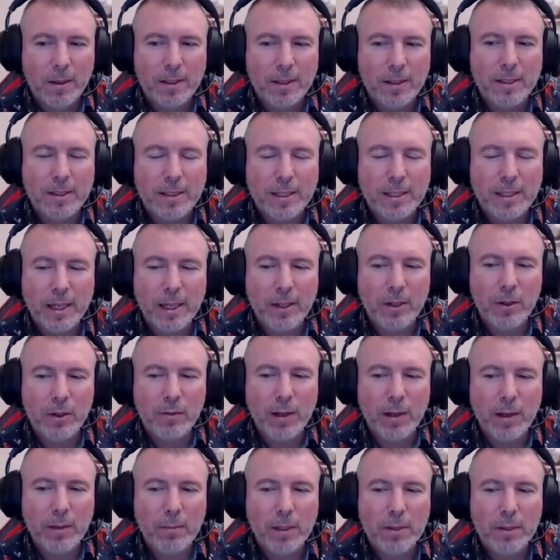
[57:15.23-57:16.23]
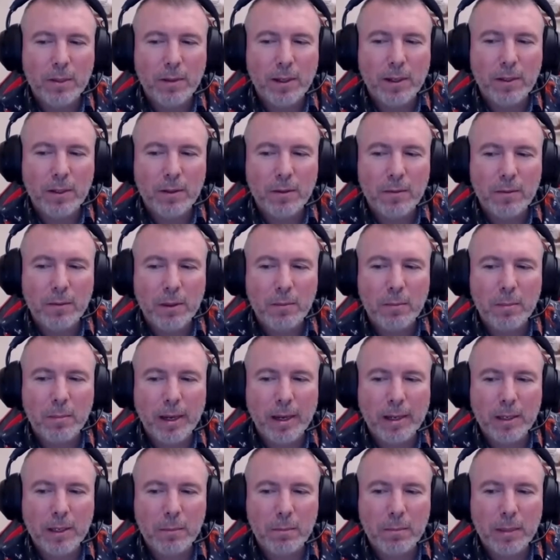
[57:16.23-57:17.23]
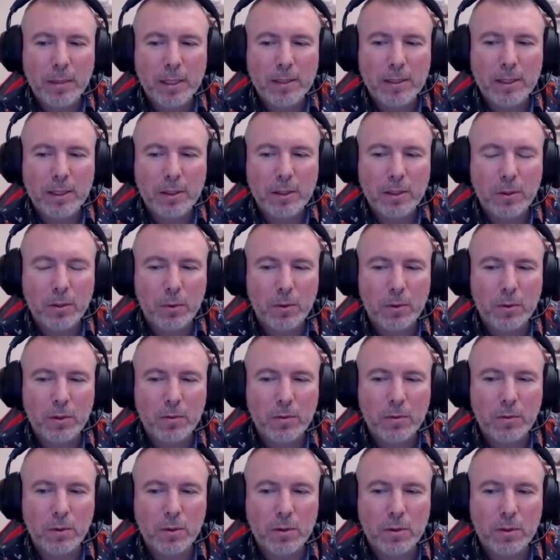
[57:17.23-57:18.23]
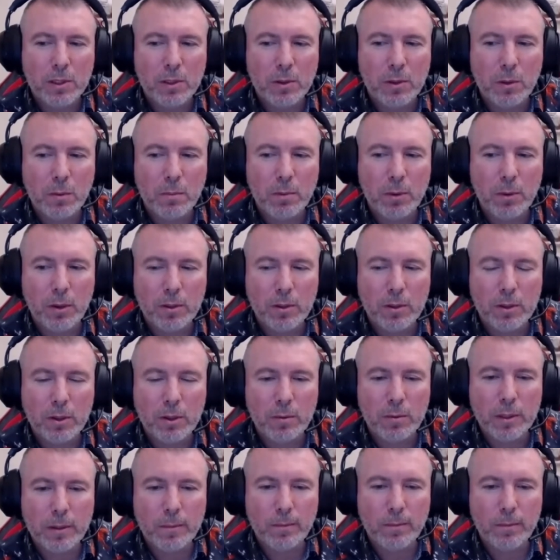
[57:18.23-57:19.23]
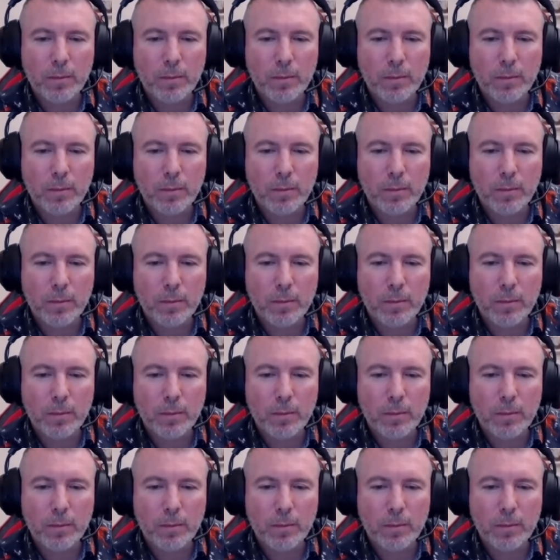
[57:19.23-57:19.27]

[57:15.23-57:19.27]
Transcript: He say in November 20, we buy the basic tokens for 0.3.